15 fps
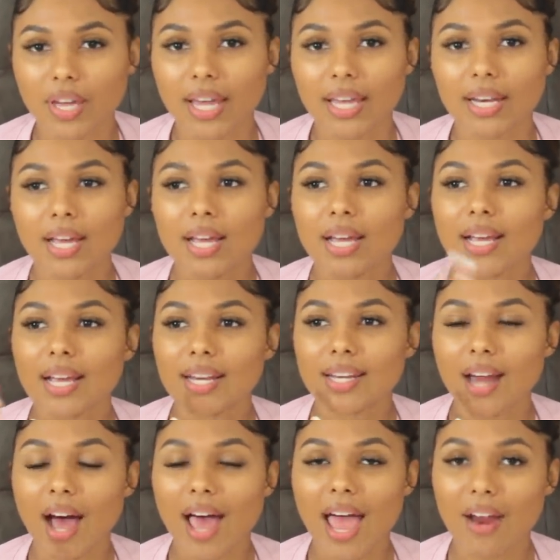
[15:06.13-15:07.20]
and
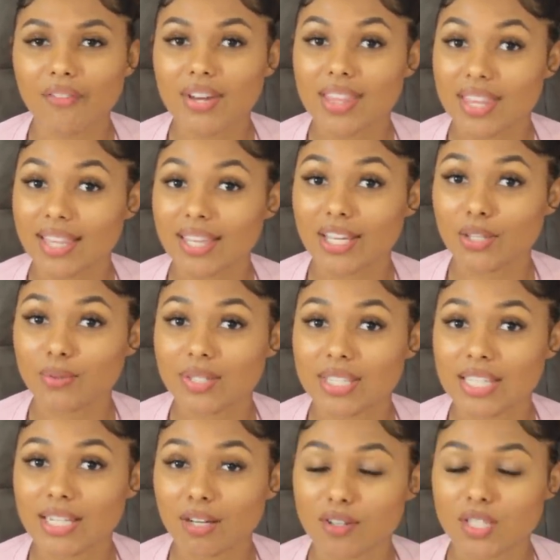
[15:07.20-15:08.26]
not everything that you
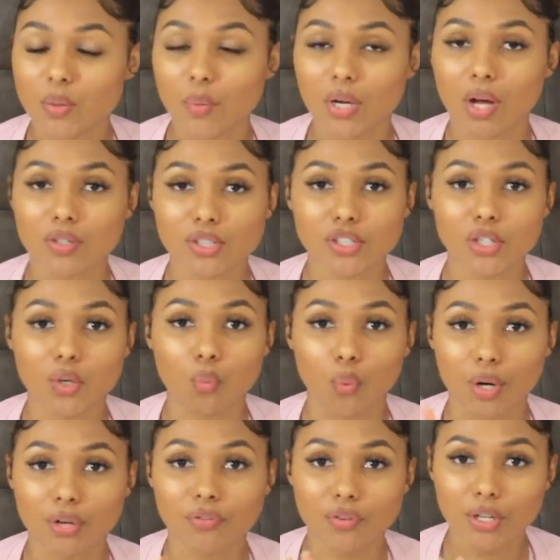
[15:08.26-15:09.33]
see on someone else is going to
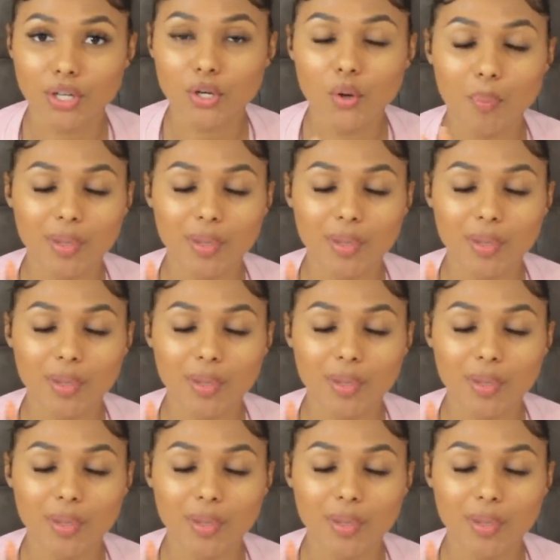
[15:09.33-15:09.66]
work for you,